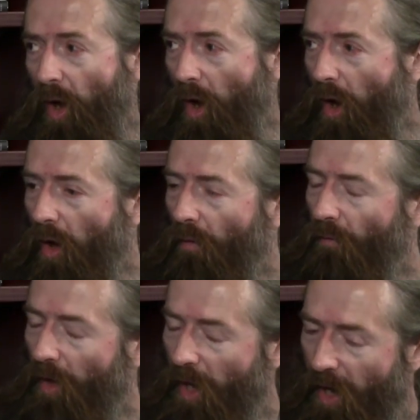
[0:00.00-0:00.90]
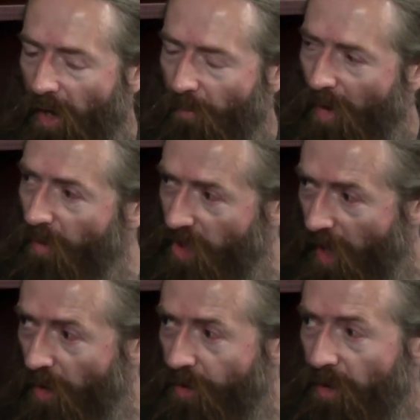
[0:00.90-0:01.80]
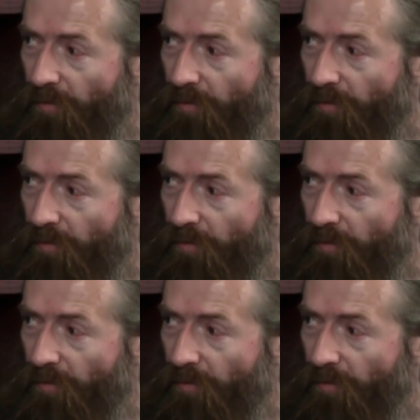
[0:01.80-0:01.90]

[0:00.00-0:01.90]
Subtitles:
of a public charity,